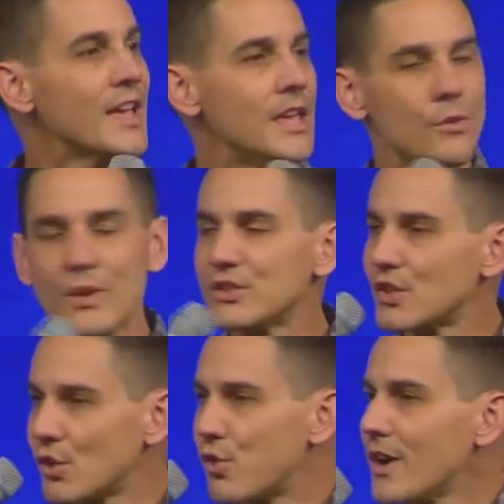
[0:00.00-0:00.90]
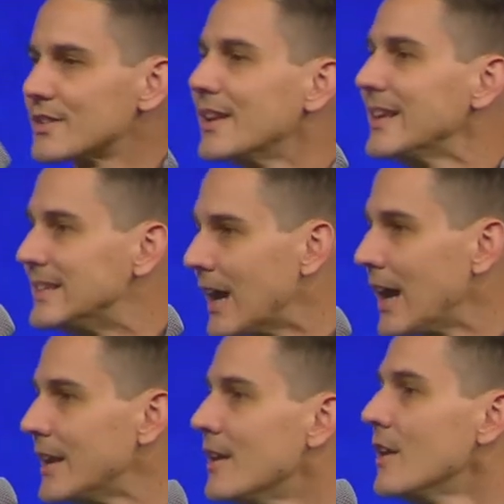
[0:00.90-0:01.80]
He went to the cross and He
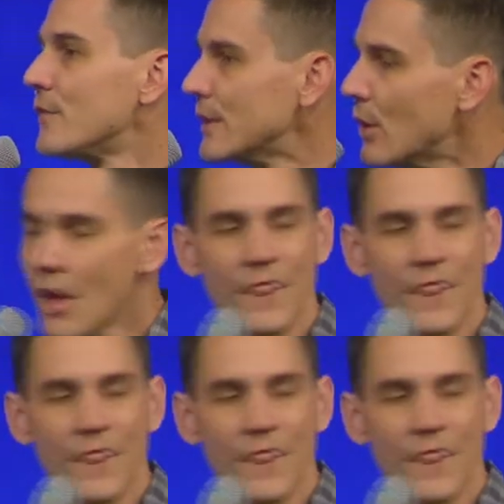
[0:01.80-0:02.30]
died for you.